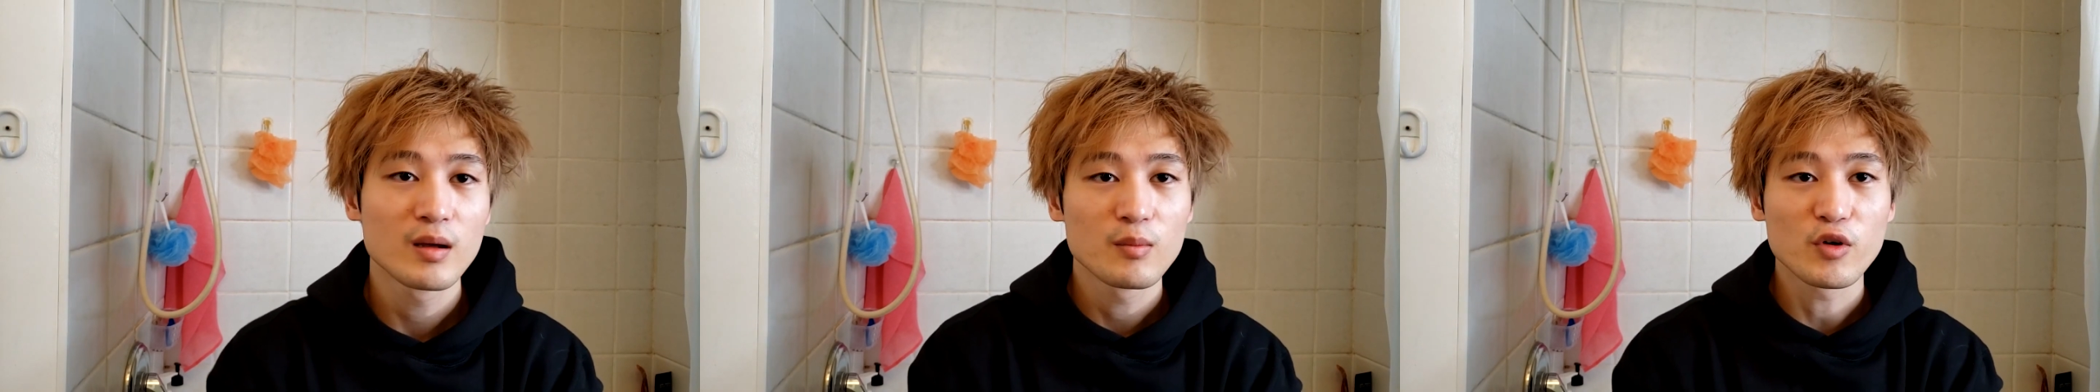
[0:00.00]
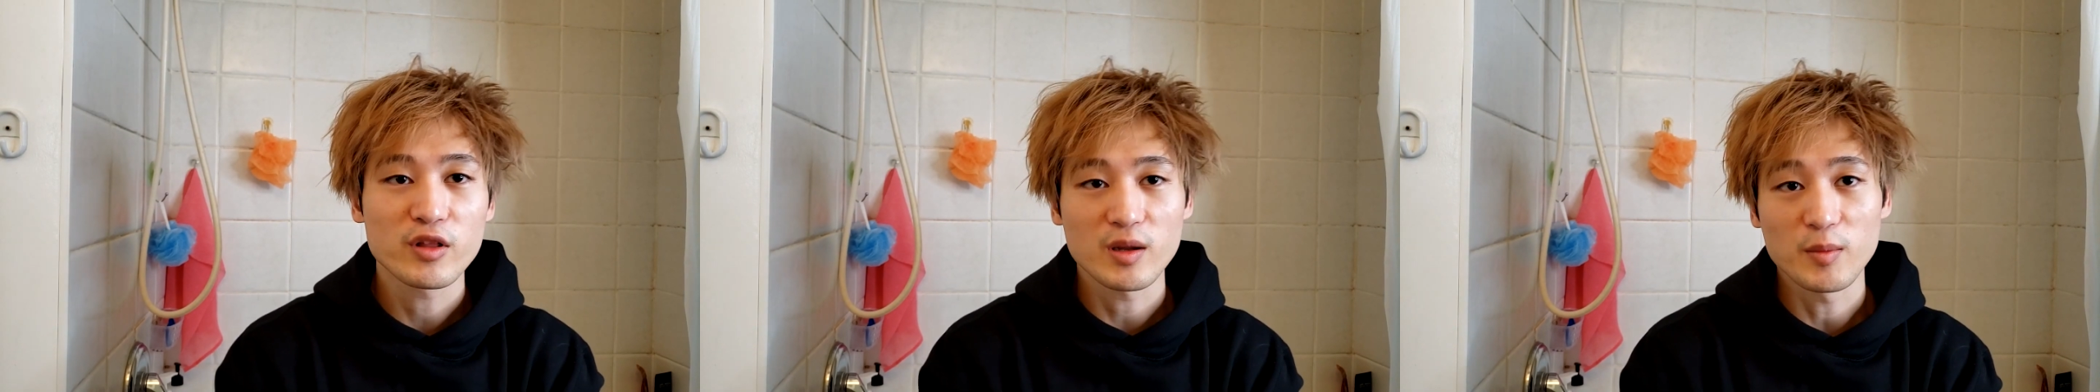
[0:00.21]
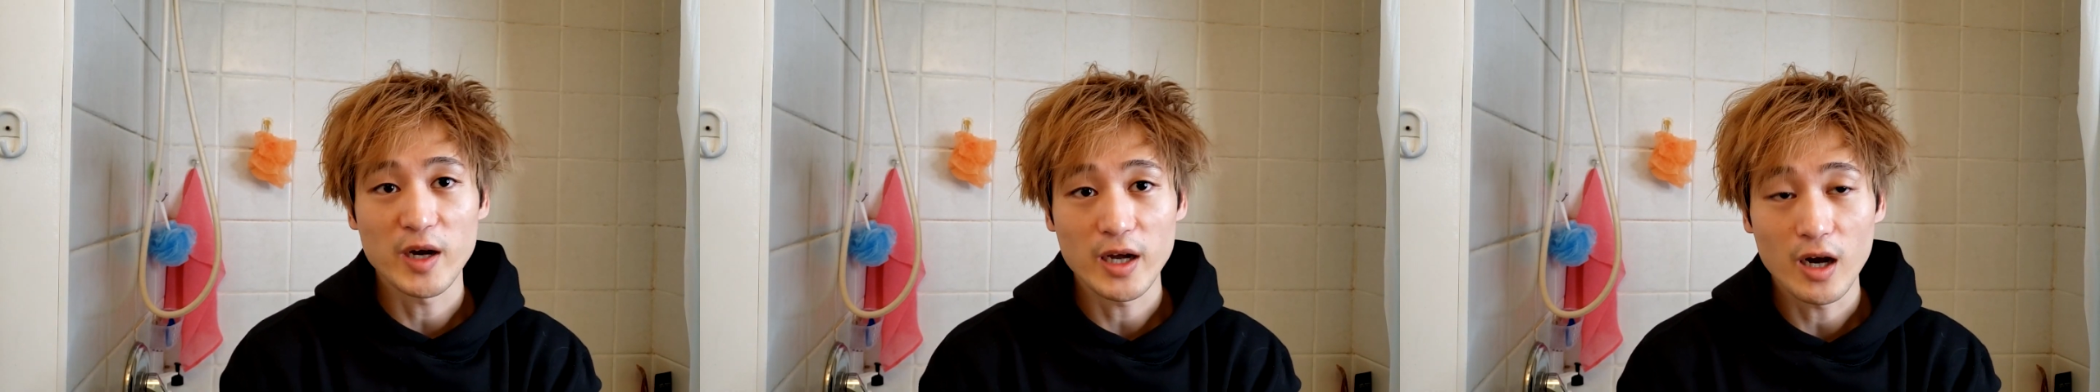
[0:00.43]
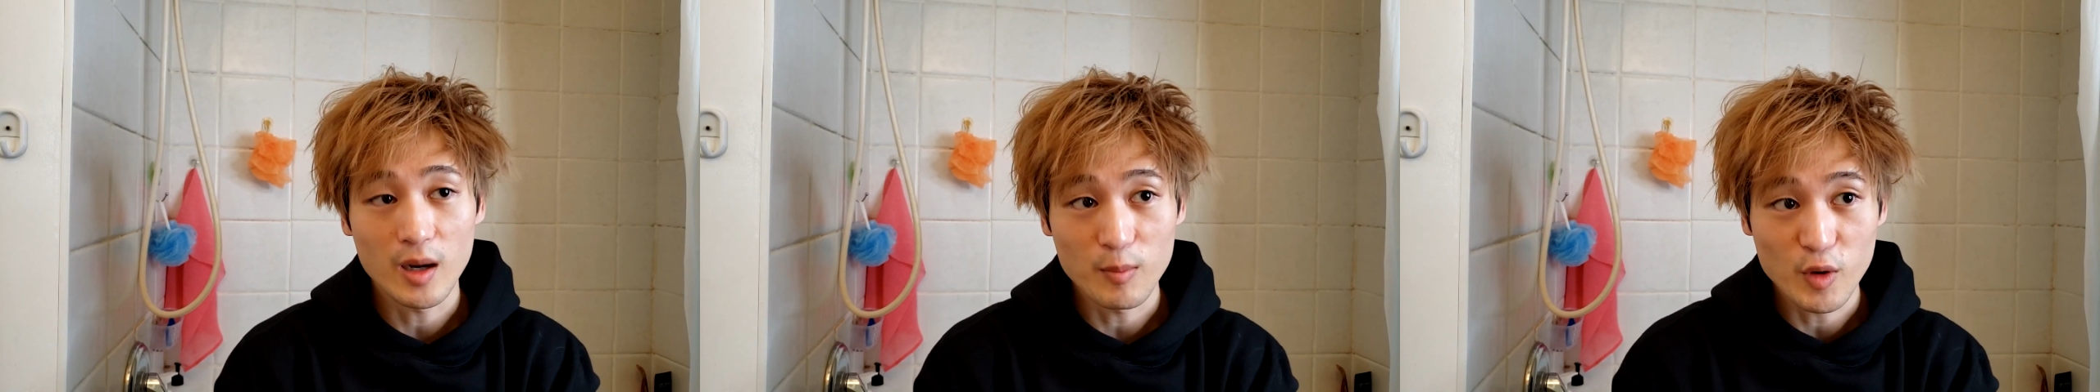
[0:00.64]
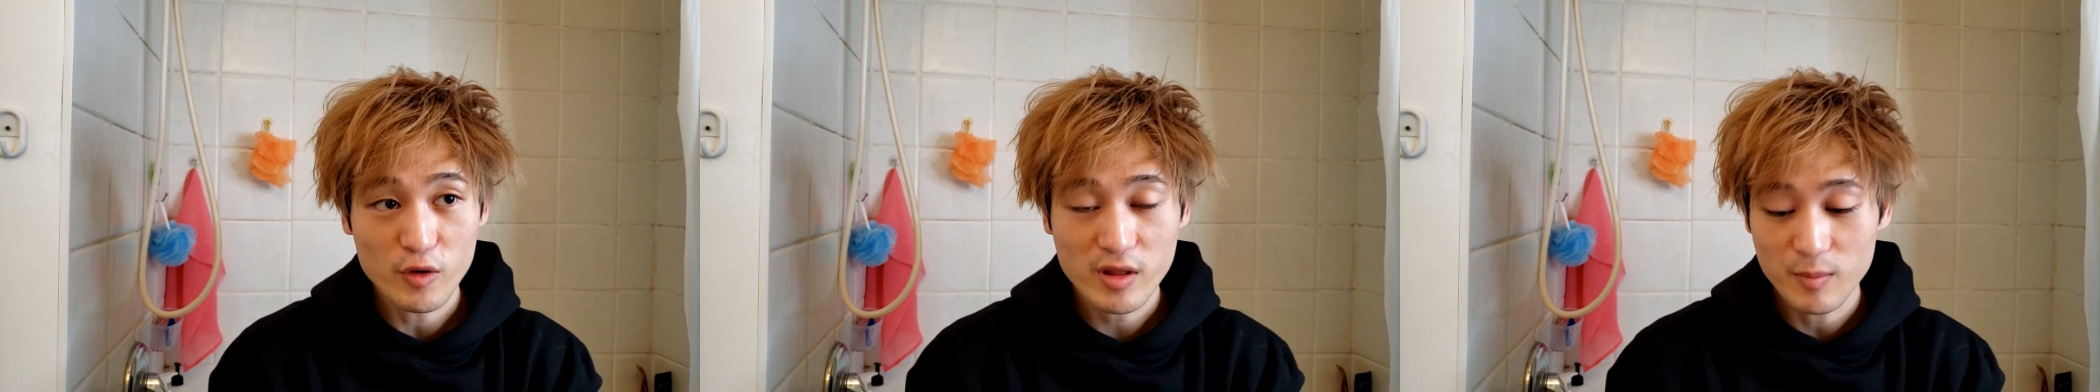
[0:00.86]

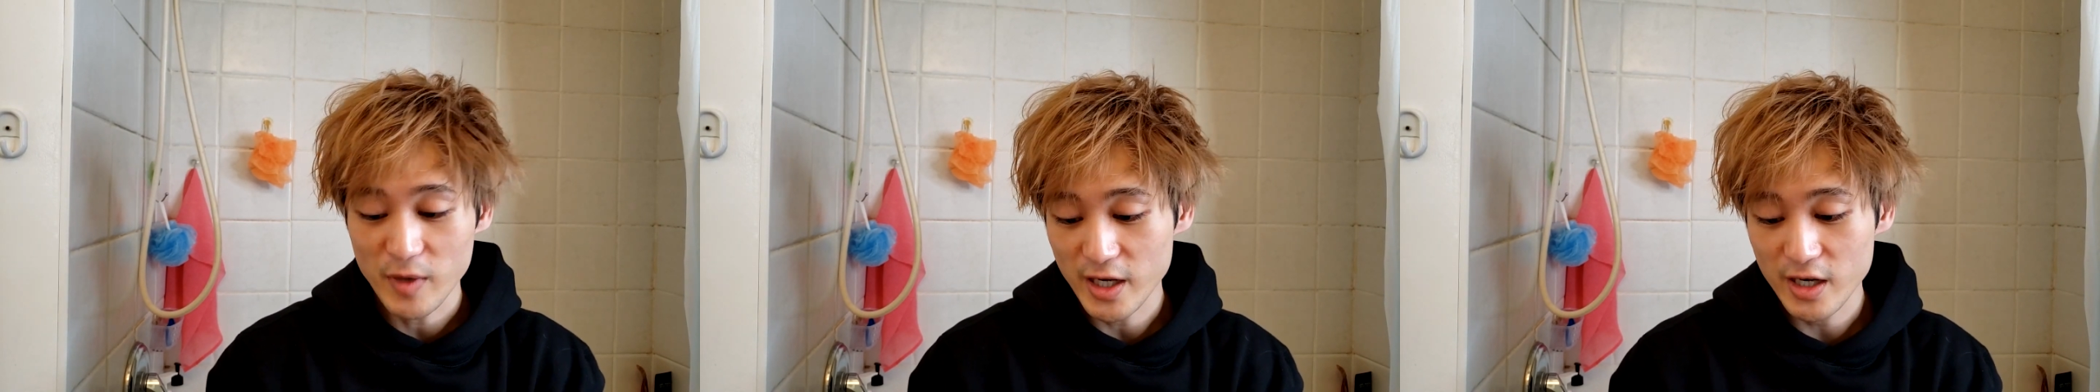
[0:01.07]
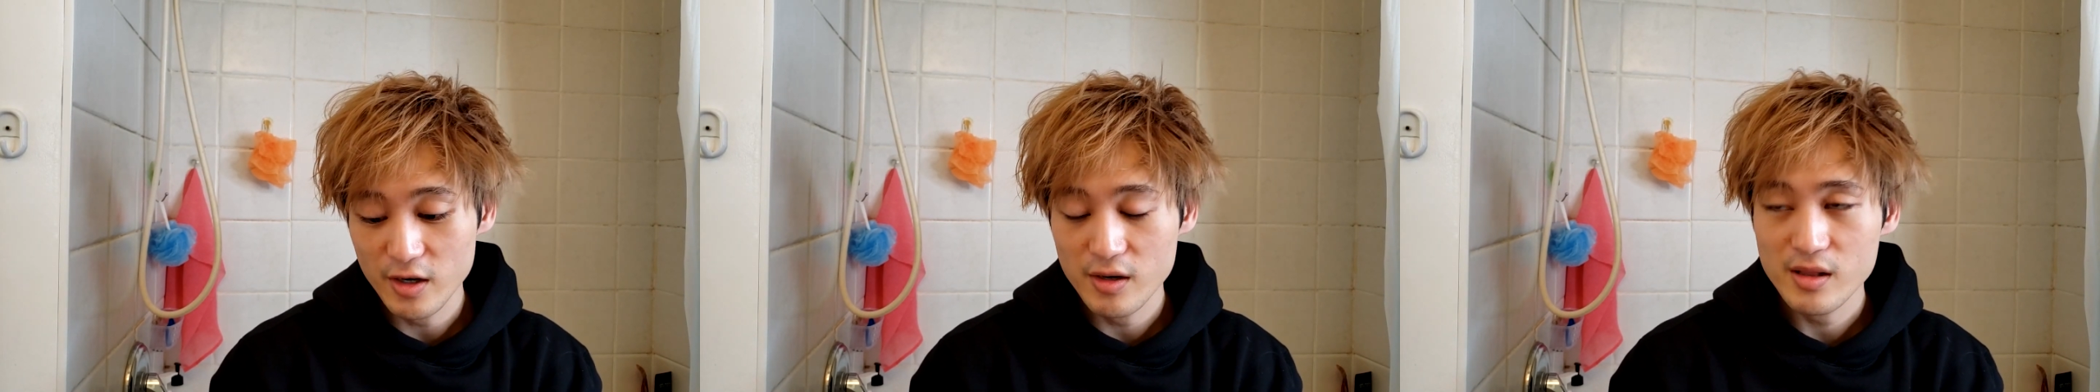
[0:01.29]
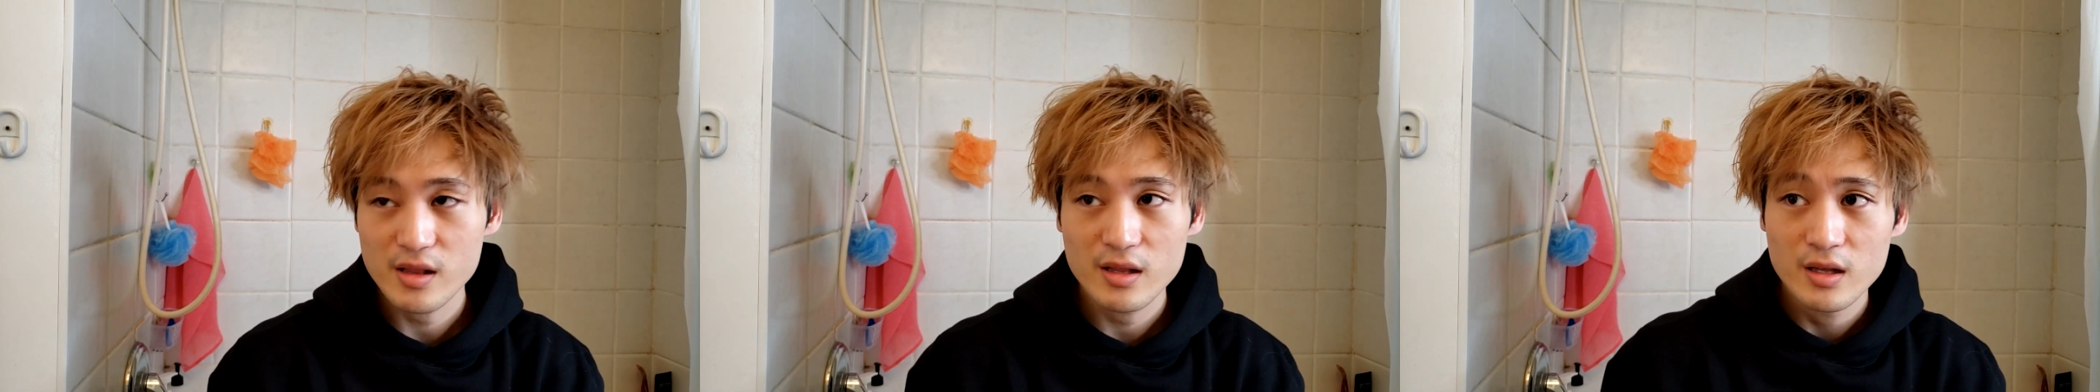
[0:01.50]
of my hairs.